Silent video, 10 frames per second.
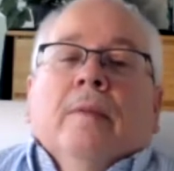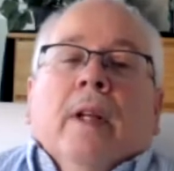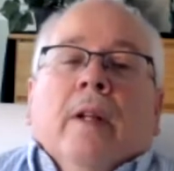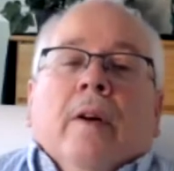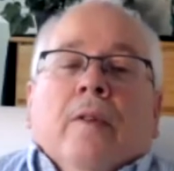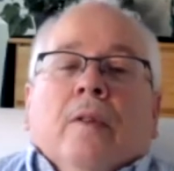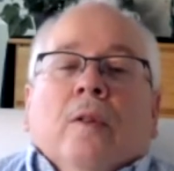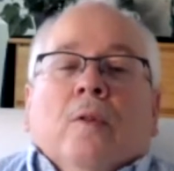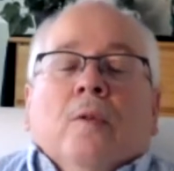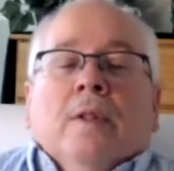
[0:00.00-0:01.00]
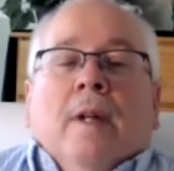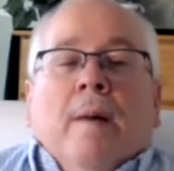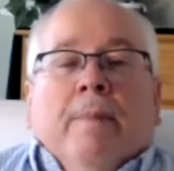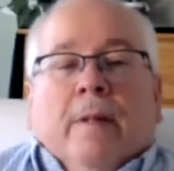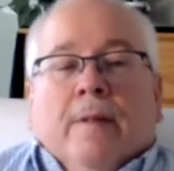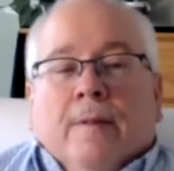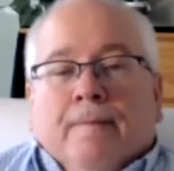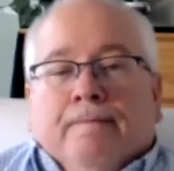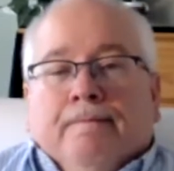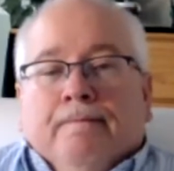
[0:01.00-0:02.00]
and other local topics.
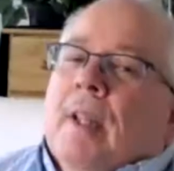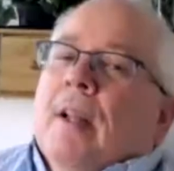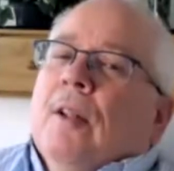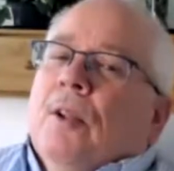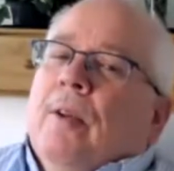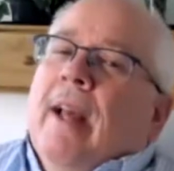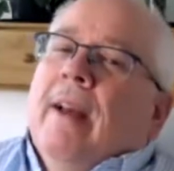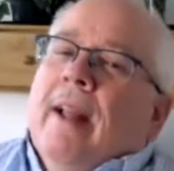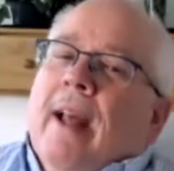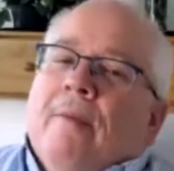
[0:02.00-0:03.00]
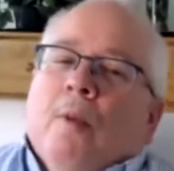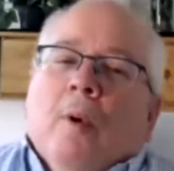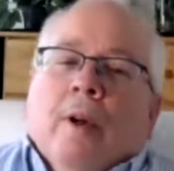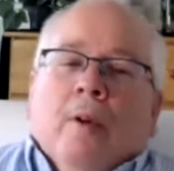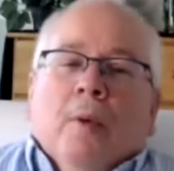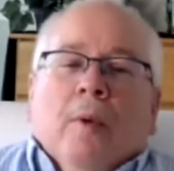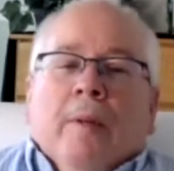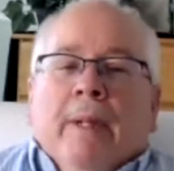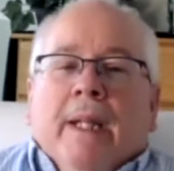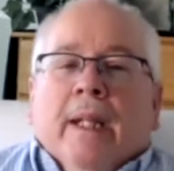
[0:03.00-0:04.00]
Learn how to have a
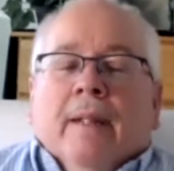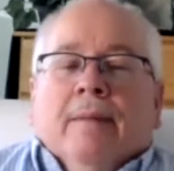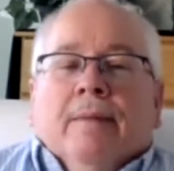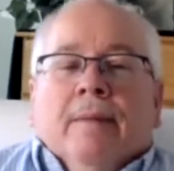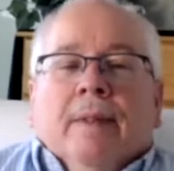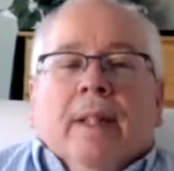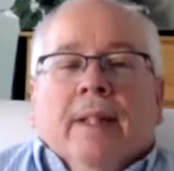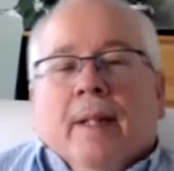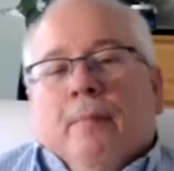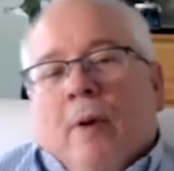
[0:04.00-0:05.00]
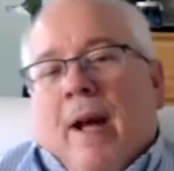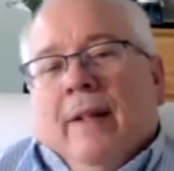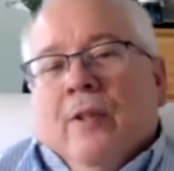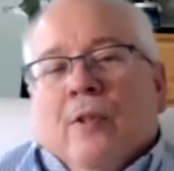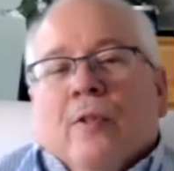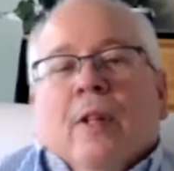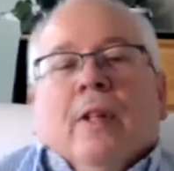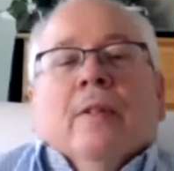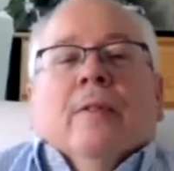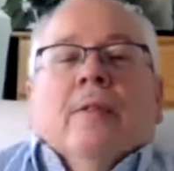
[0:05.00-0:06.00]
one-on-one meeting and then practice your
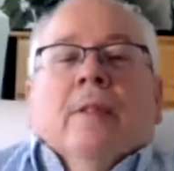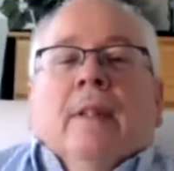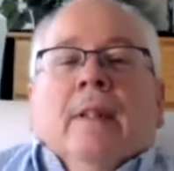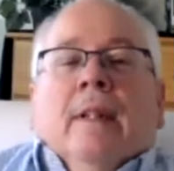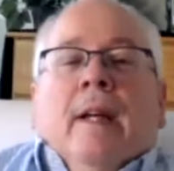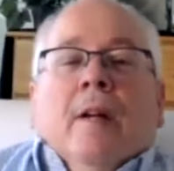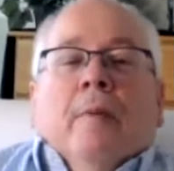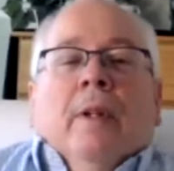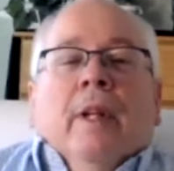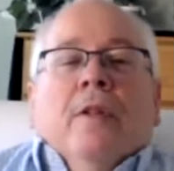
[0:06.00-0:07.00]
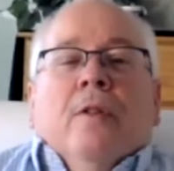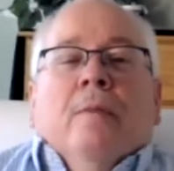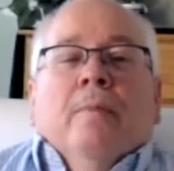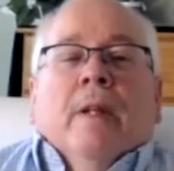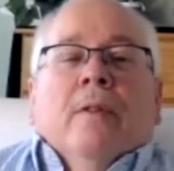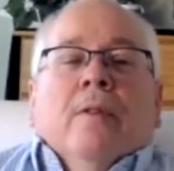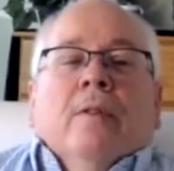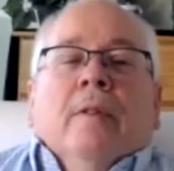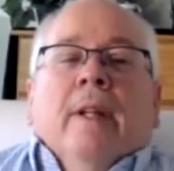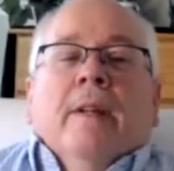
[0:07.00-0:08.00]
skills at a relational
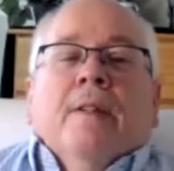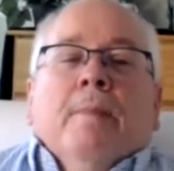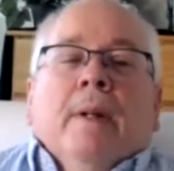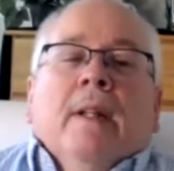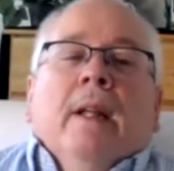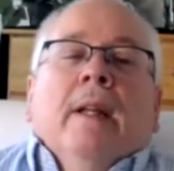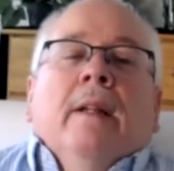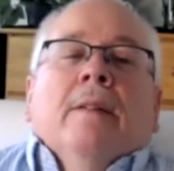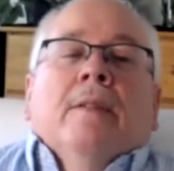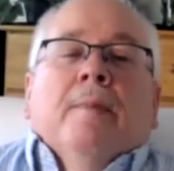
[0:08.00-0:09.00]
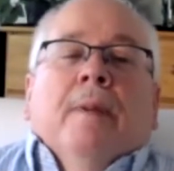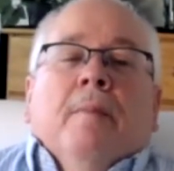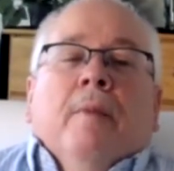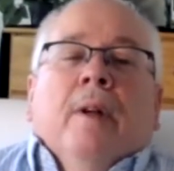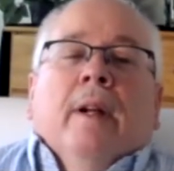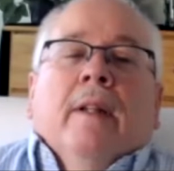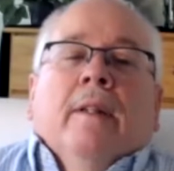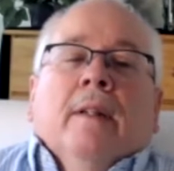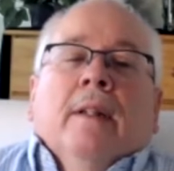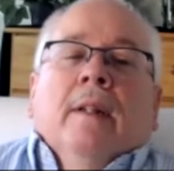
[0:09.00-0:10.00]
mixer next Monday, September
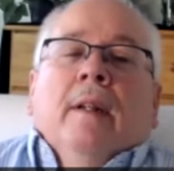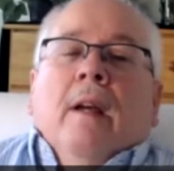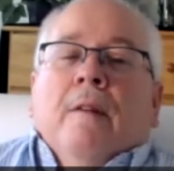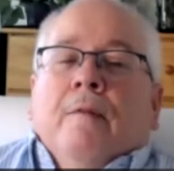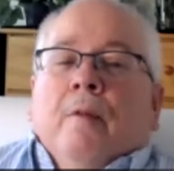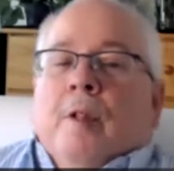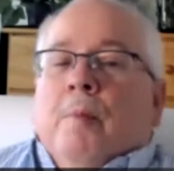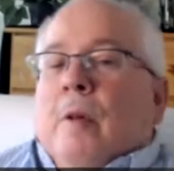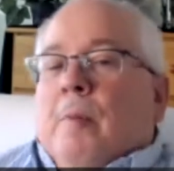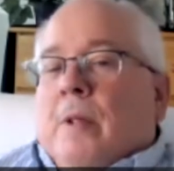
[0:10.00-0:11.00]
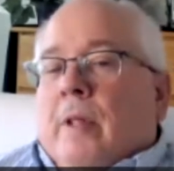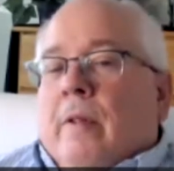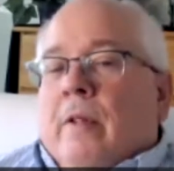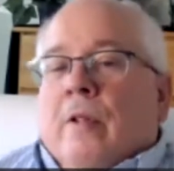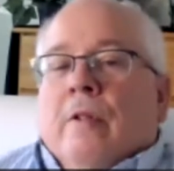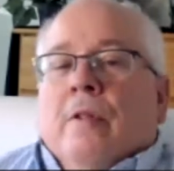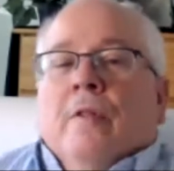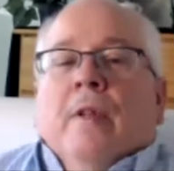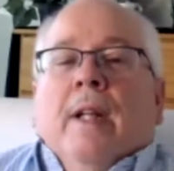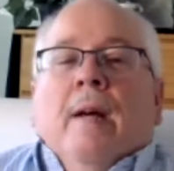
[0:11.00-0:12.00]
9th at First Presbyterian Church
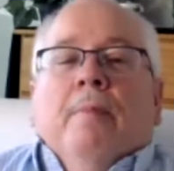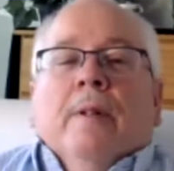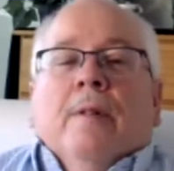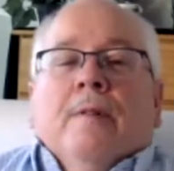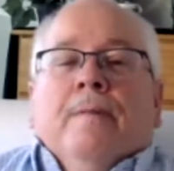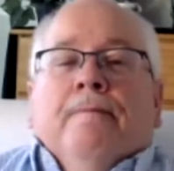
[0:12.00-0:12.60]
of Annapolis.